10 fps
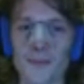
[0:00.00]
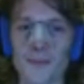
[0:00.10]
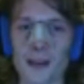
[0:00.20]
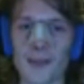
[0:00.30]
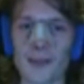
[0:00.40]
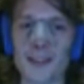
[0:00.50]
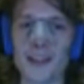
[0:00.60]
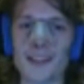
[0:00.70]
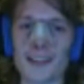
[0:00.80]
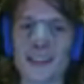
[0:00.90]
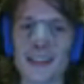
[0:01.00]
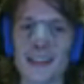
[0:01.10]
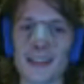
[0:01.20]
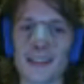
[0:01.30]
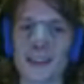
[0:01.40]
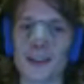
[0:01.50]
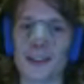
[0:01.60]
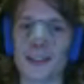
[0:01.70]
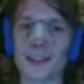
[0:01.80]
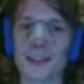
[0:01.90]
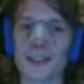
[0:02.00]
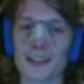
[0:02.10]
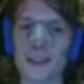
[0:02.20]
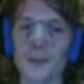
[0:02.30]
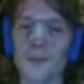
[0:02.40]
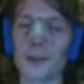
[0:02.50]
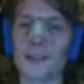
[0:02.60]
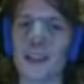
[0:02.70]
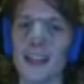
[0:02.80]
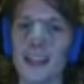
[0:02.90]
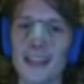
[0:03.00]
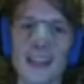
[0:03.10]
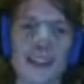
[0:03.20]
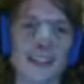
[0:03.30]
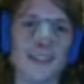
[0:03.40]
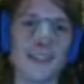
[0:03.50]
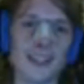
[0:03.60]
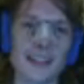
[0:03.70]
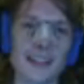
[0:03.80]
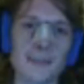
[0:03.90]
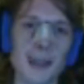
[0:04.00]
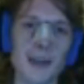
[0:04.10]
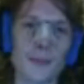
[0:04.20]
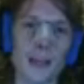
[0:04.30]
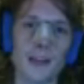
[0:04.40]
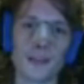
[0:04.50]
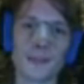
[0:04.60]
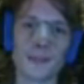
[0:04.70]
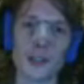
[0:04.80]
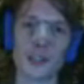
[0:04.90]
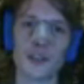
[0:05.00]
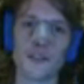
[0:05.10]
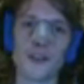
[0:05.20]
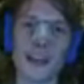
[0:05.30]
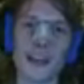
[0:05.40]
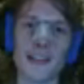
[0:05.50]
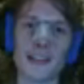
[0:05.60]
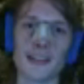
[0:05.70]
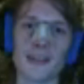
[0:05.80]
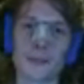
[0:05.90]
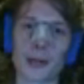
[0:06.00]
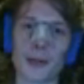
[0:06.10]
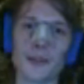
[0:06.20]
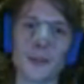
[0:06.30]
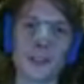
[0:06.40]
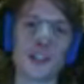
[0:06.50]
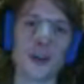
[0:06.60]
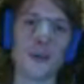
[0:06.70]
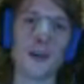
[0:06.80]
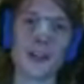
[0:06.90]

I will say, as I said at the start, don't partake in an activity that may or may not mush your face prior to your show.